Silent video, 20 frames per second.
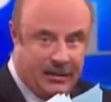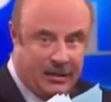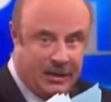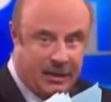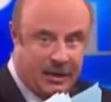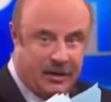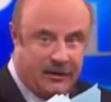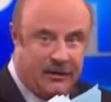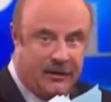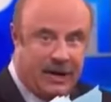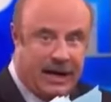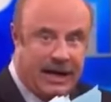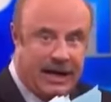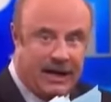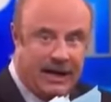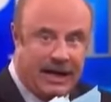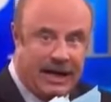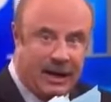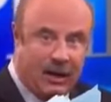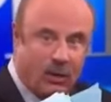We're going to
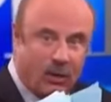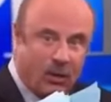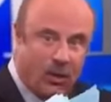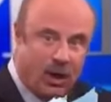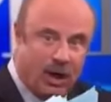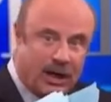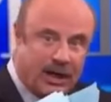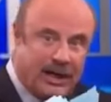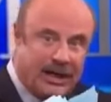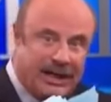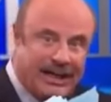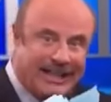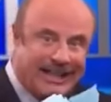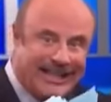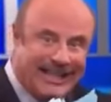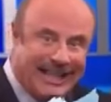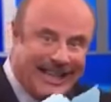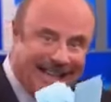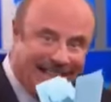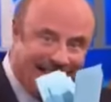find out what he
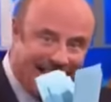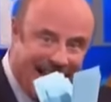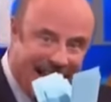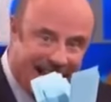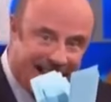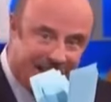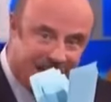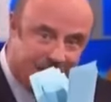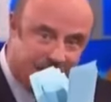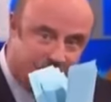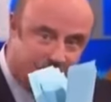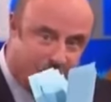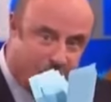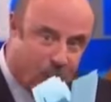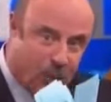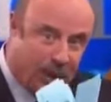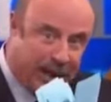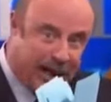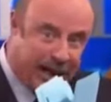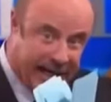did as a
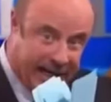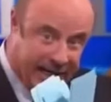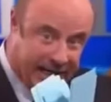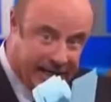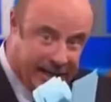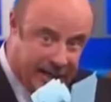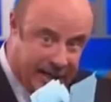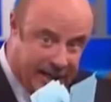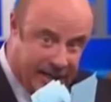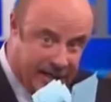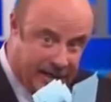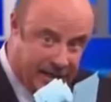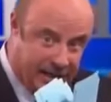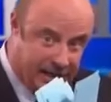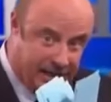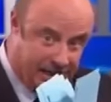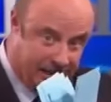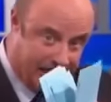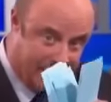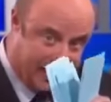trick
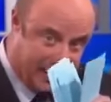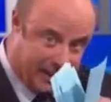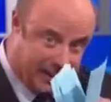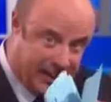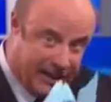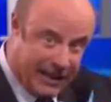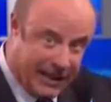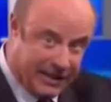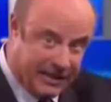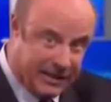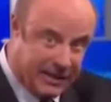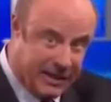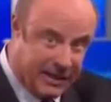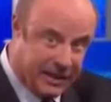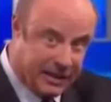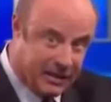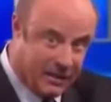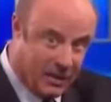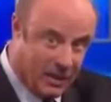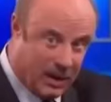to test
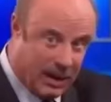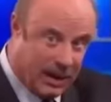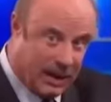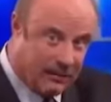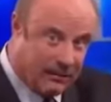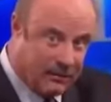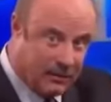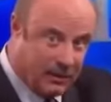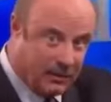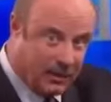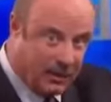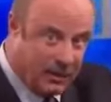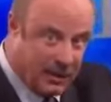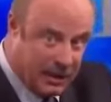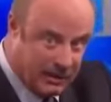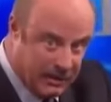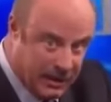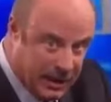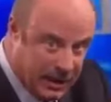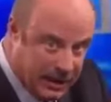his wife. We'll be
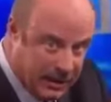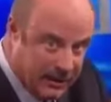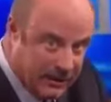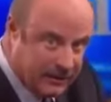right back.